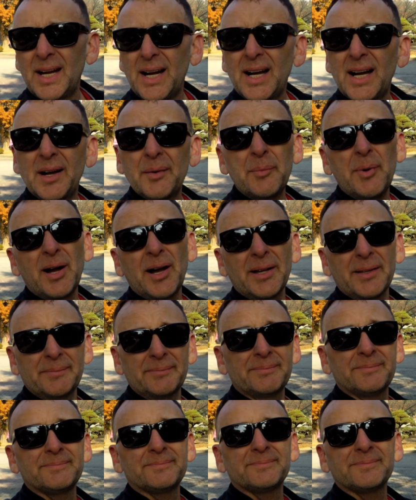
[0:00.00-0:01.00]
uh,
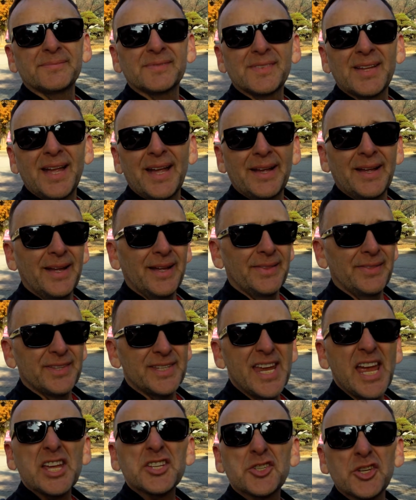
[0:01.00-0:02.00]
but
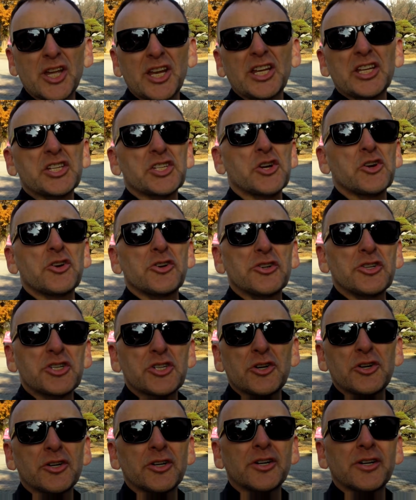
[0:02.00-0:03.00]
the days are getting shorter
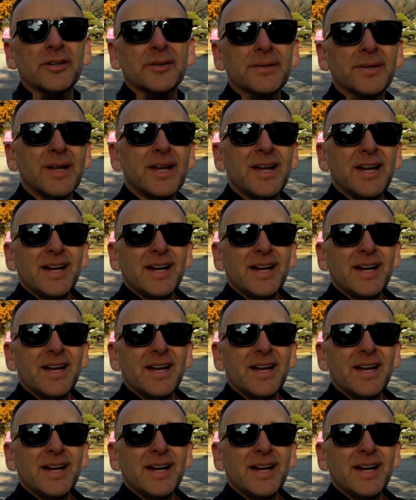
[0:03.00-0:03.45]
and shorter.